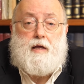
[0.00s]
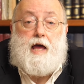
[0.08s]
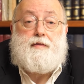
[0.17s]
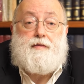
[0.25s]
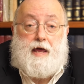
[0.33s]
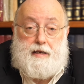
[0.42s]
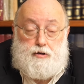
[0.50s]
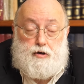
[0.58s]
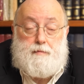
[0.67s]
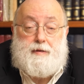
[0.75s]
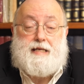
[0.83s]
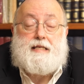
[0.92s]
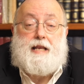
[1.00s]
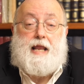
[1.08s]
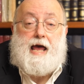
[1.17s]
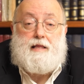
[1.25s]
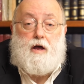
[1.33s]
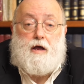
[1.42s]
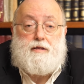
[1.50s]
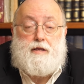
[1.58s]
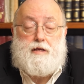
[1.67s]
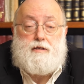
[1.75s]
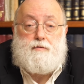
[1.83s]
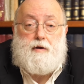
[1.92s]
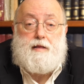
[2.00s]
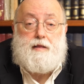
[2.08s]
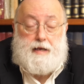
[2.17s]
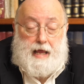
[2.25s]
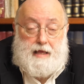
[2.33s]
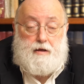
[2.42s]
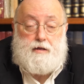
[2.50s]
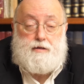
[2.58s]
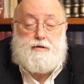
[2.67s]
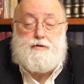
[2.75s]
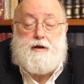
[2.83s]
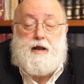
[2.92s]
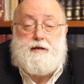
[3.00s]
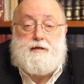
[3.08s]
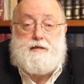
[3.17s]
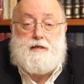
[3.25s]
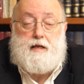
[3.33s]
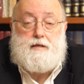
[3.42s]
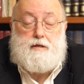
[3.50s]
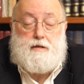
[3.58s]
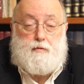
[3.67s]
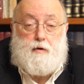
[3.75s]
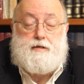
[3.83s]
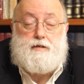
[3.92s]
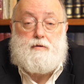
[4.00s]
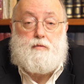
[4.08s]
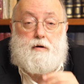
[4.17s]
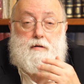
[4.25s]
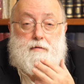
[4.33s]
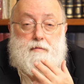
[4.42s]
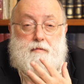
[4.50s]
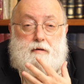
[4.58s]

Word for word: and that Germany is an ally to Israel, an ally to the United States, to the Western world.